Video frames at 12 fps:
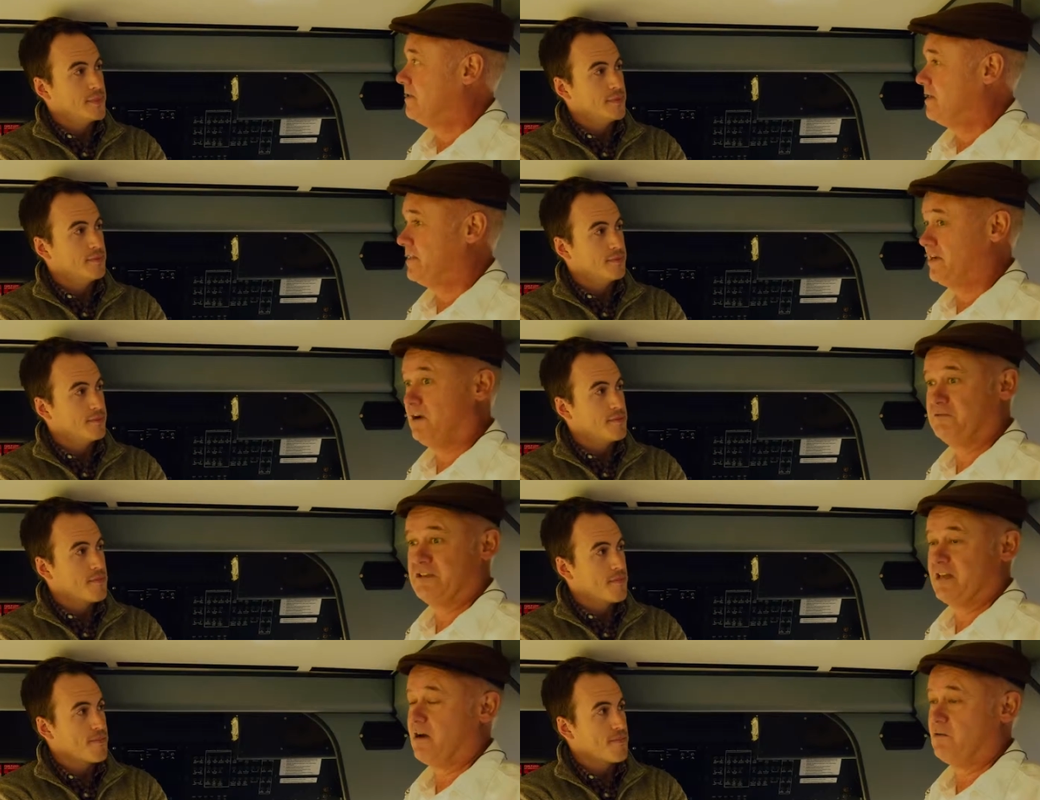Speaker 1: And then
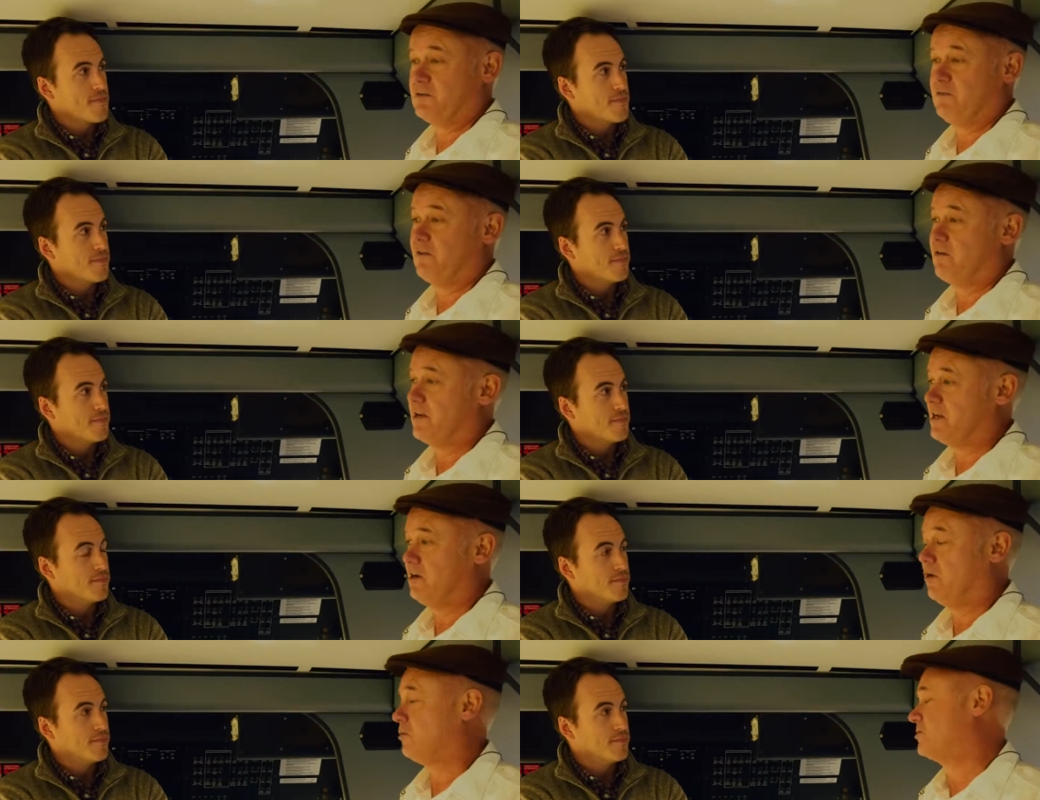after that, I was flying
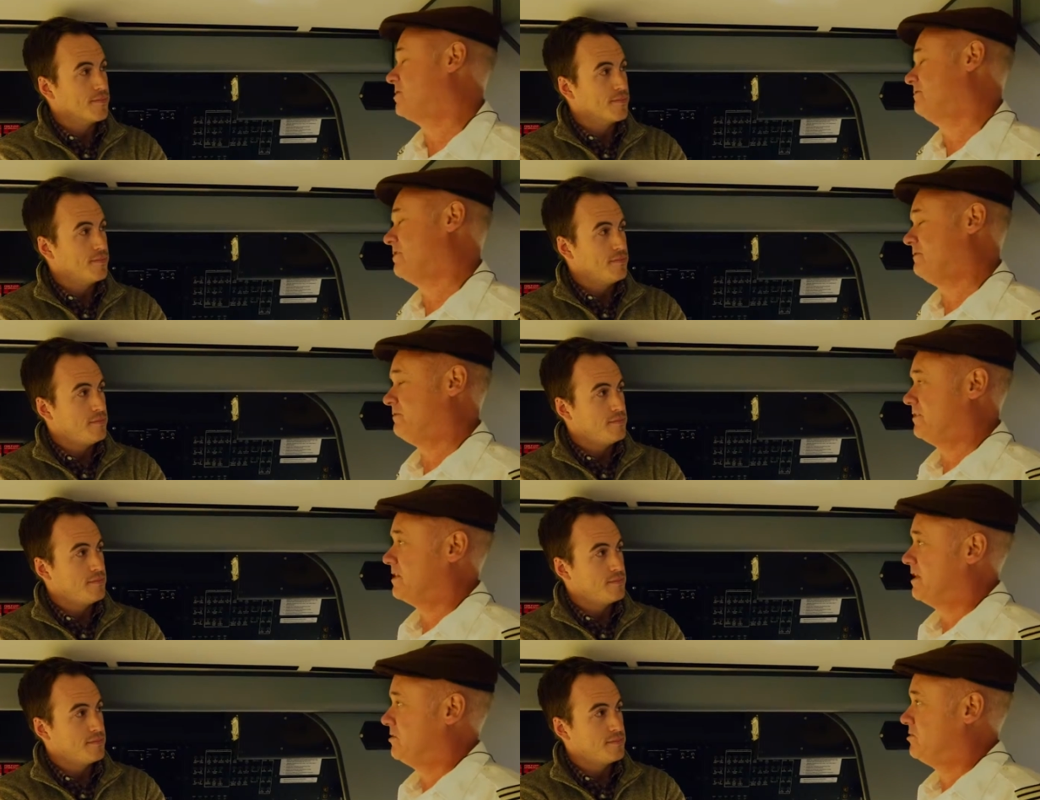in lots of
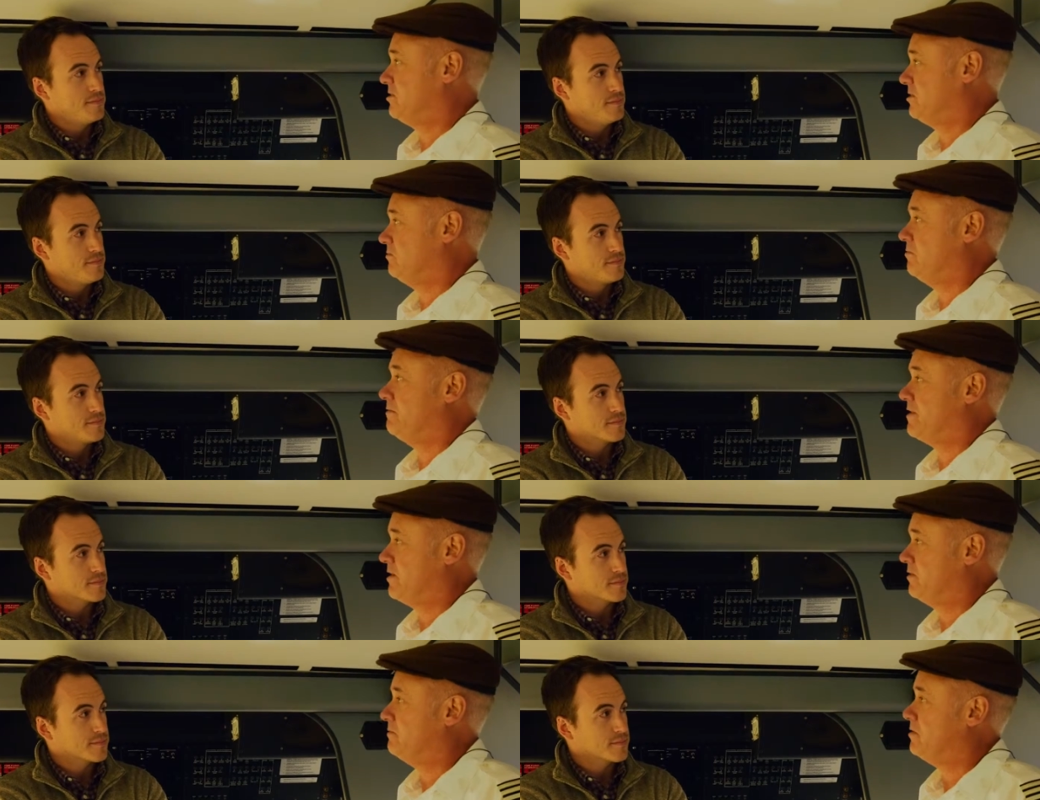different countries and all
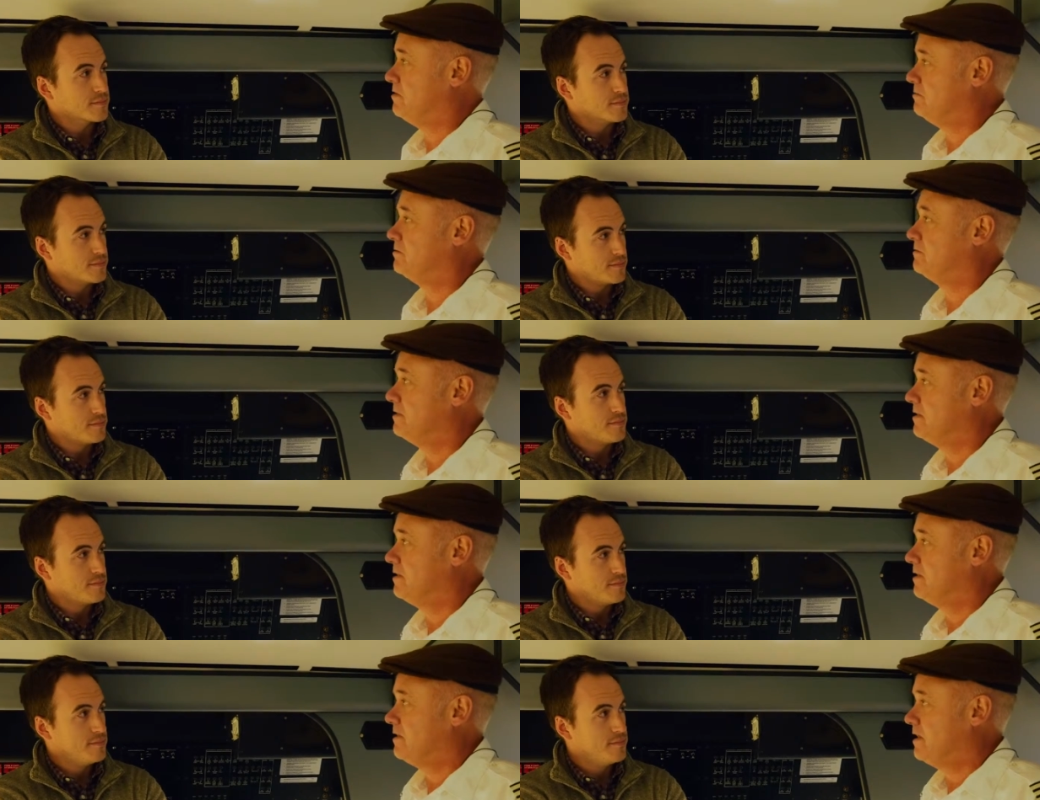around the world.
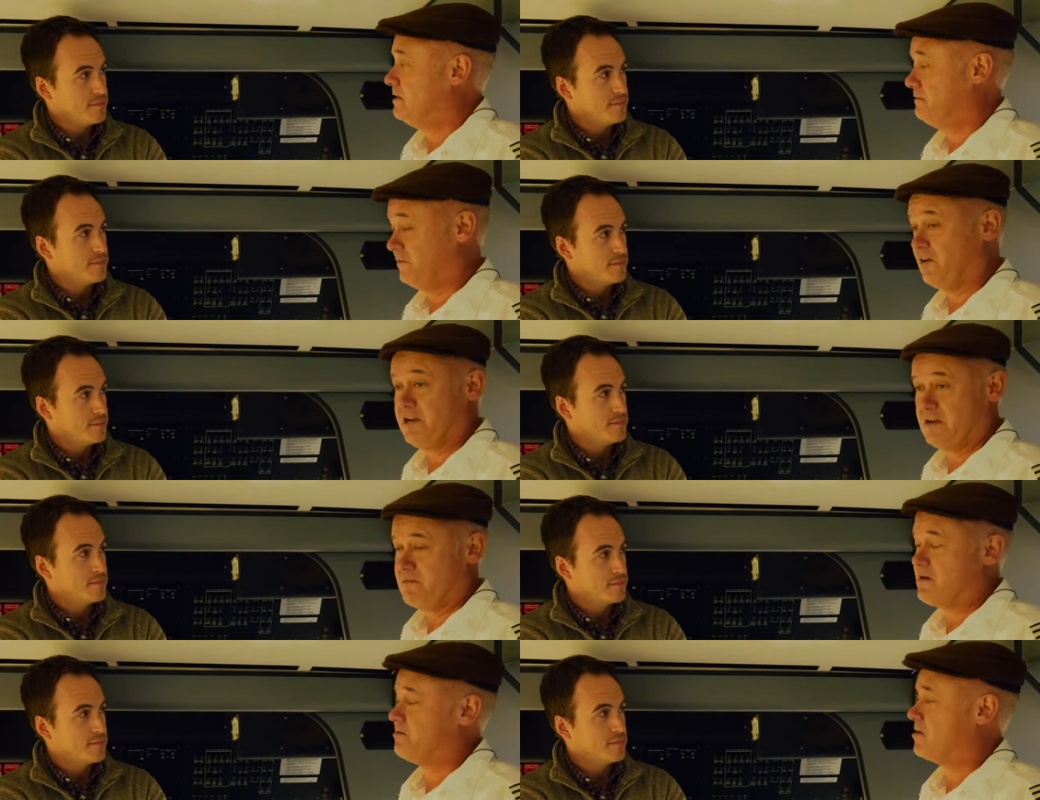And I'm flying in
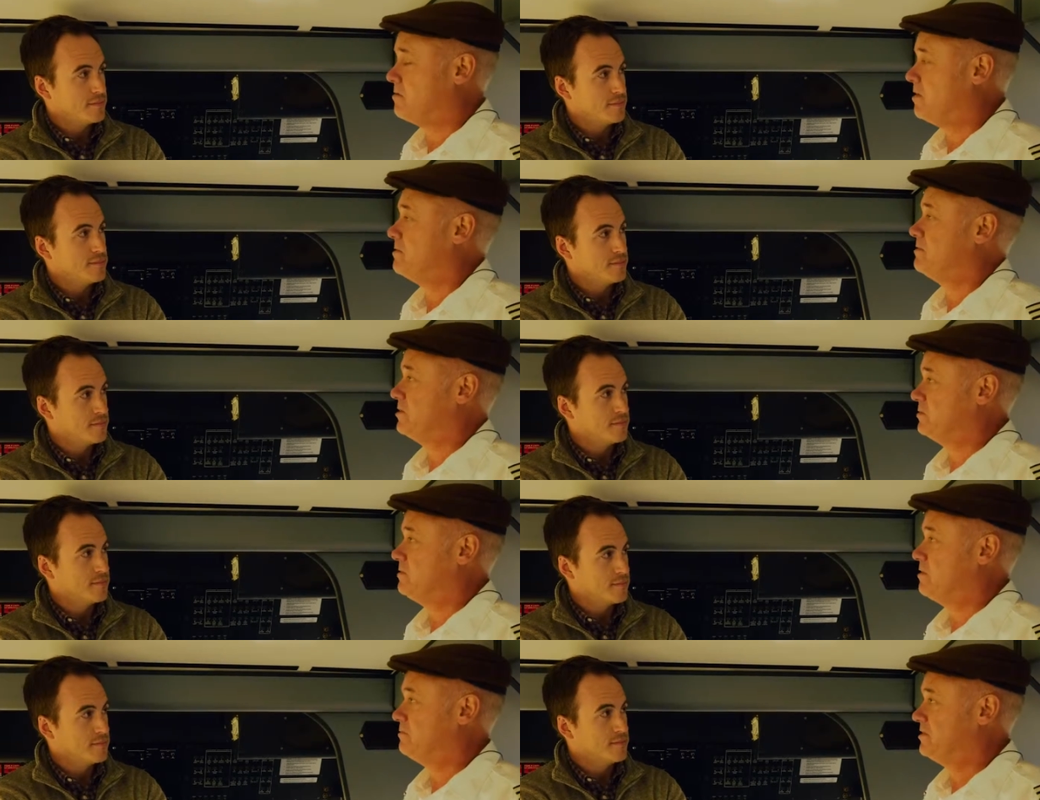America quite a bit as
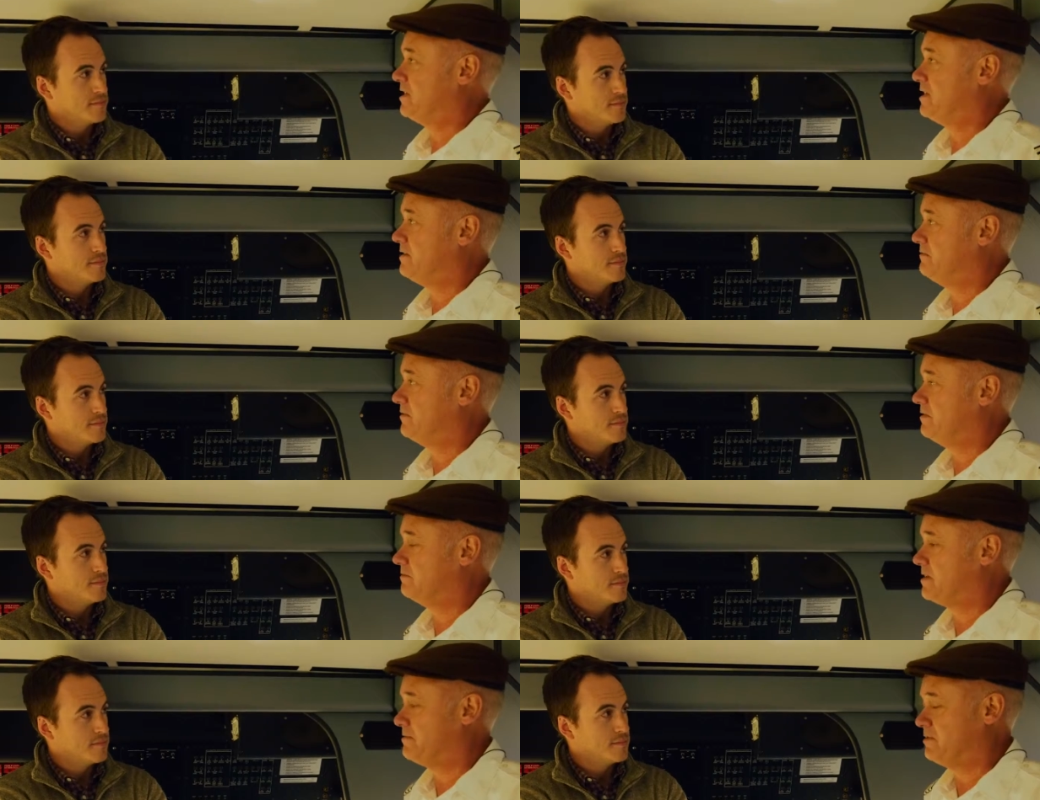well, particularly
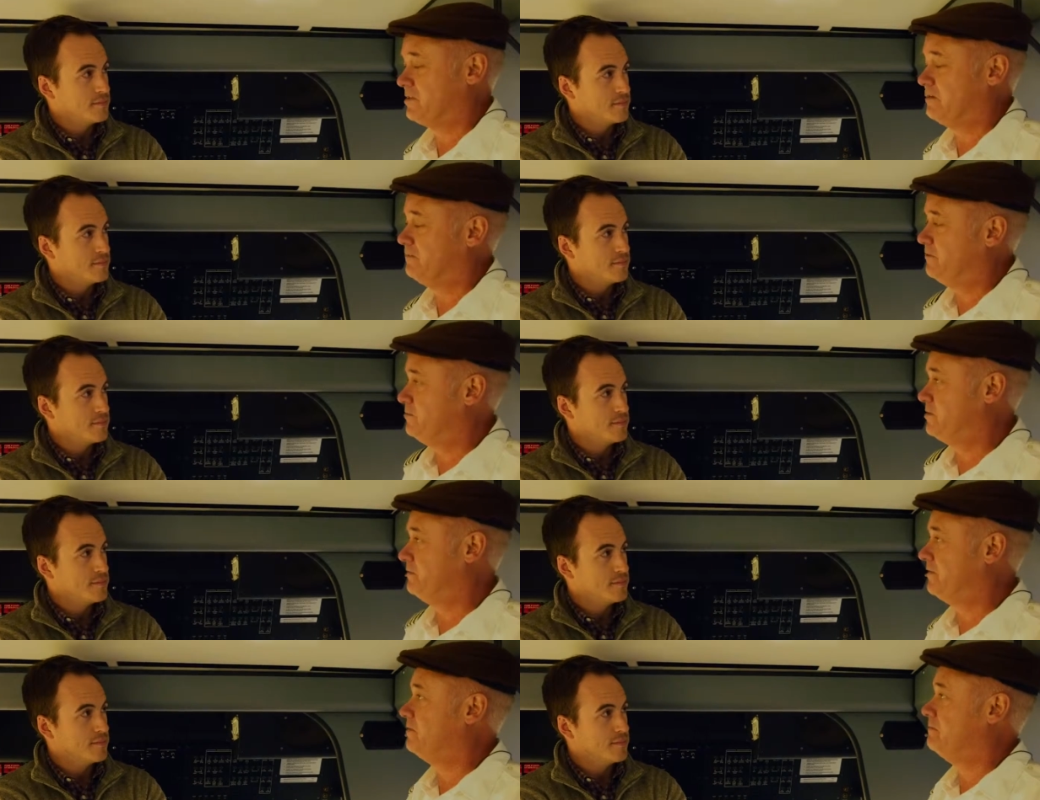for companies like
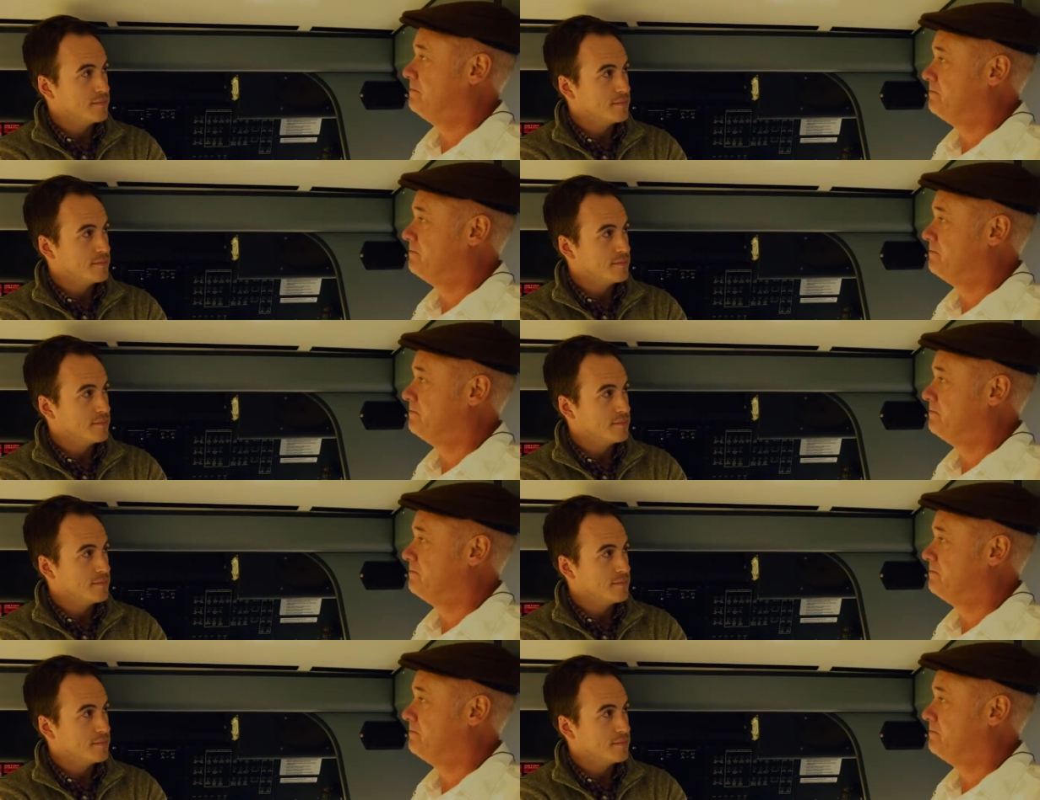Fujifilm.